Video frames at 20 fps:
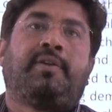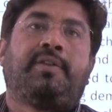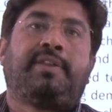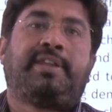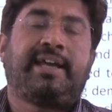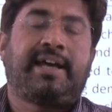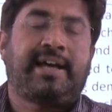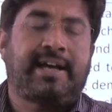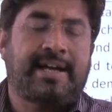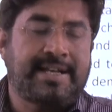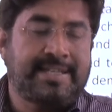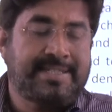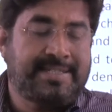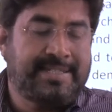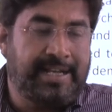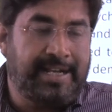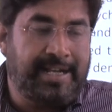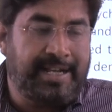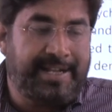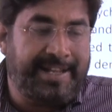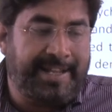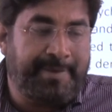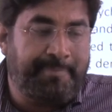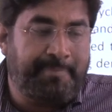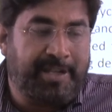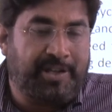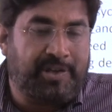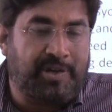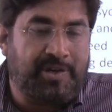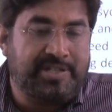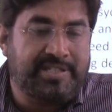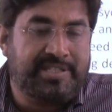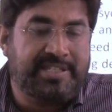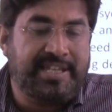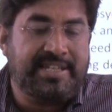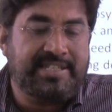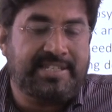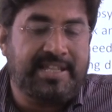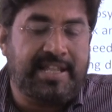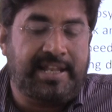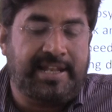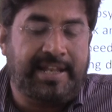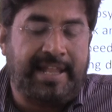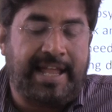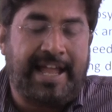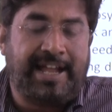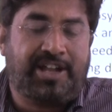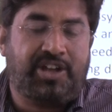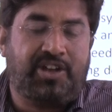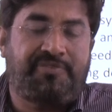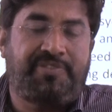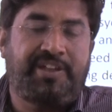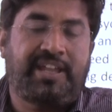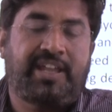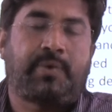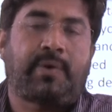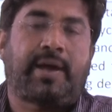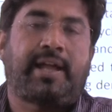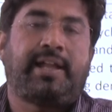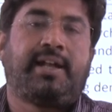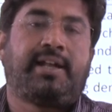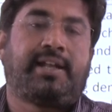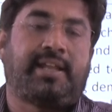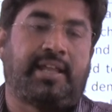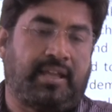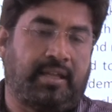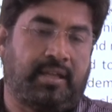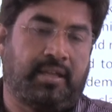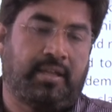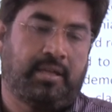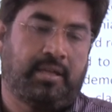They are asserting because there is a lack of equality.